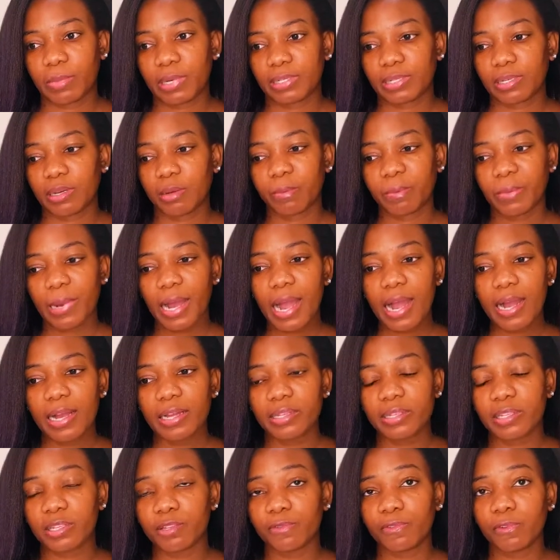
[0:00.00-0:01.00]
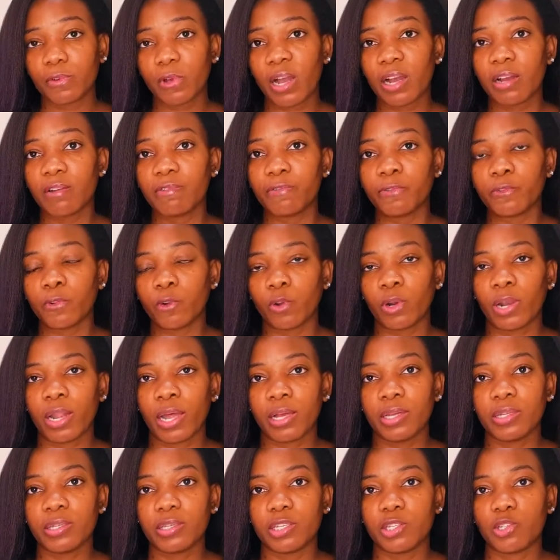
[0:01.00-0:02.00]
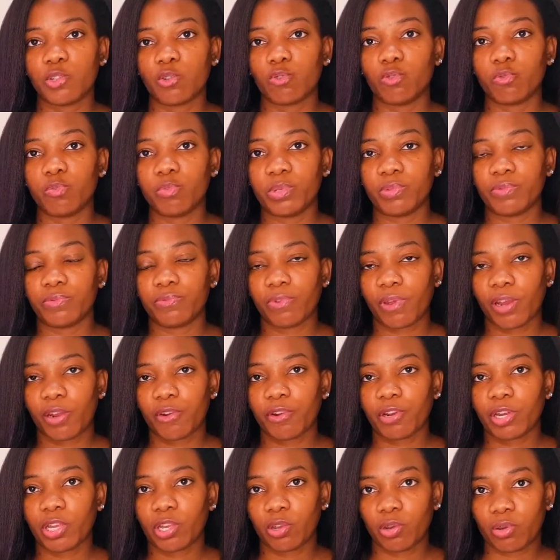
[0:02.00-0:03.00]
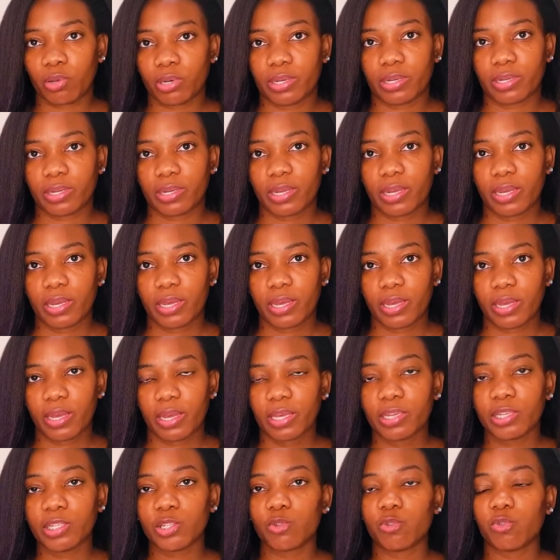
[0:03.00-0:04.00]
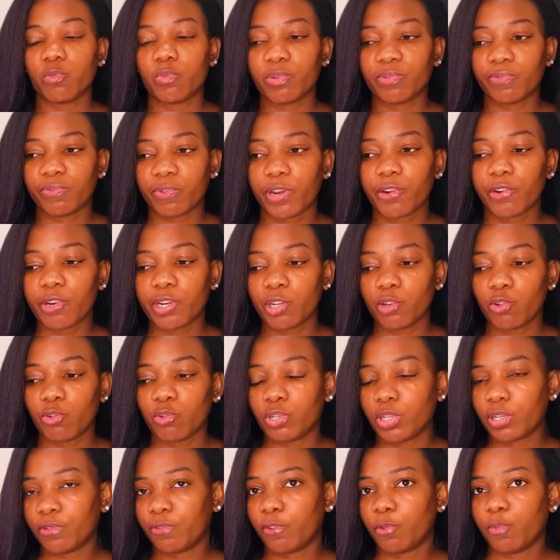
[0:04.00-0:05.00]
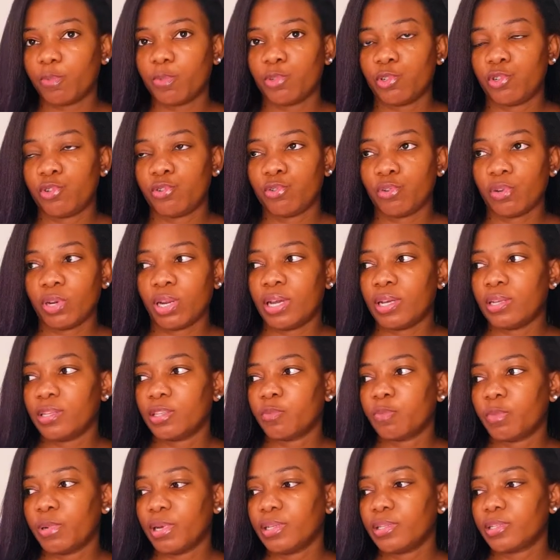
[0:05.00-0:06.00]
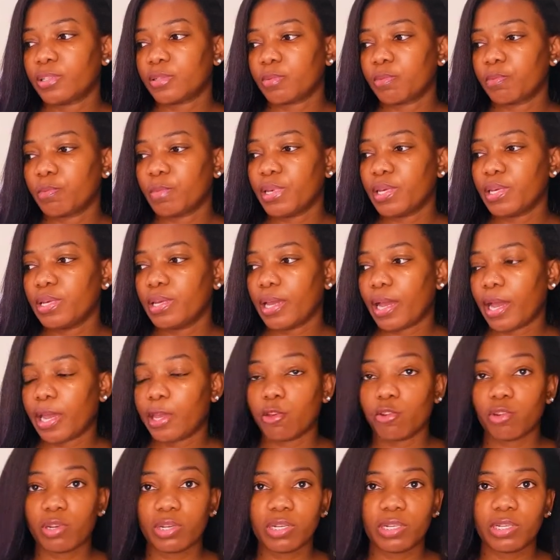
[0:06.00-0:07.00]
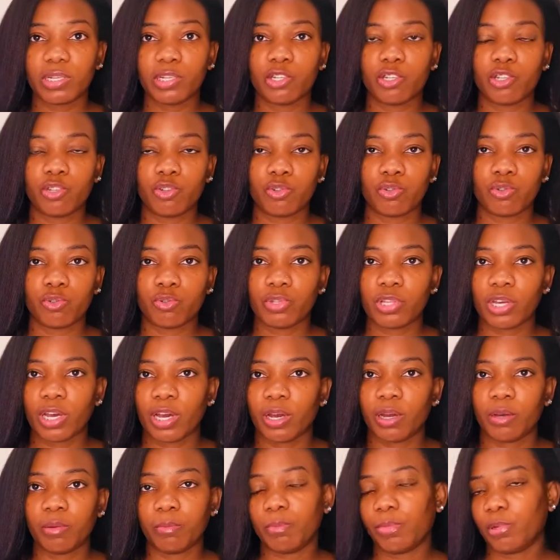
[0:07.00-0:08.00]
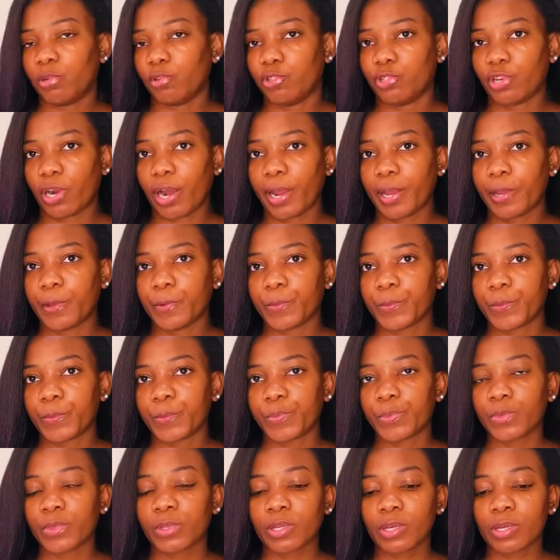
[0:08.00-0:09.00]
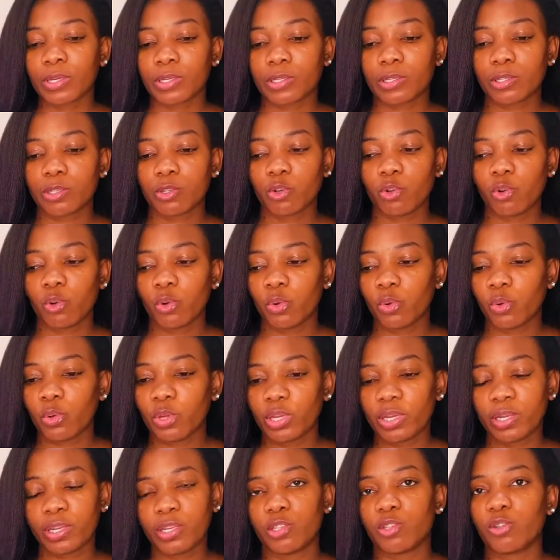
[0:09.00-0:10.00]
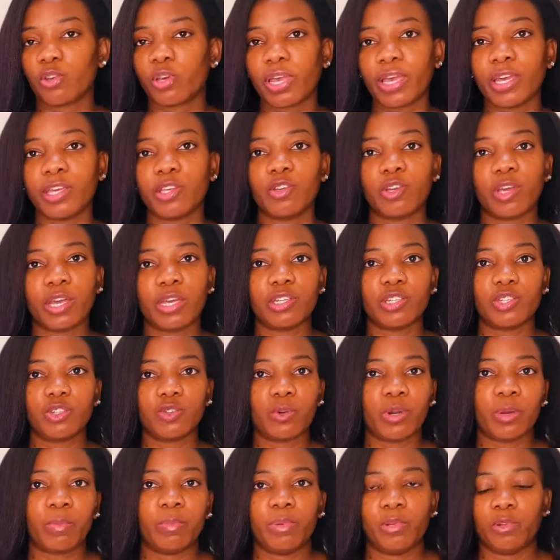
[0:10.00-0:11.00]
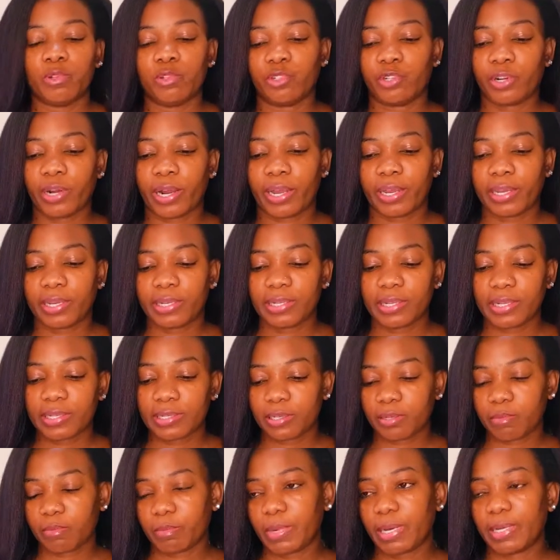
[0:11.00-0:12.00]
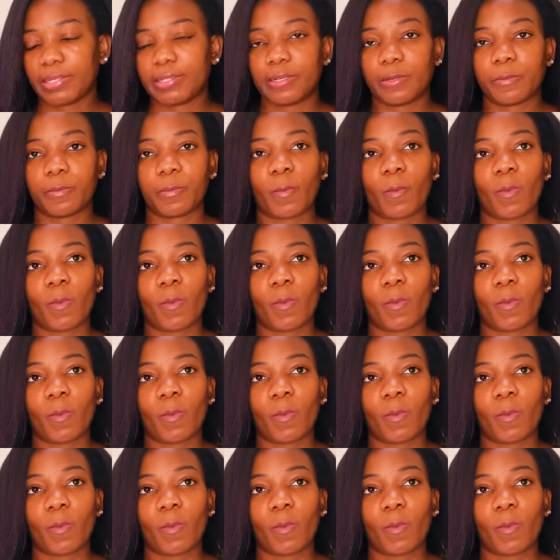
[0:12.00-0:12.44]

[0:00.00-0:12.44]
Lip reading: matter. But if you have rollers, it would be very good. It will be very good if you put rollers, but me, I only do the blow dry. So it is okay, you can do a blow dry, it doesn't matter.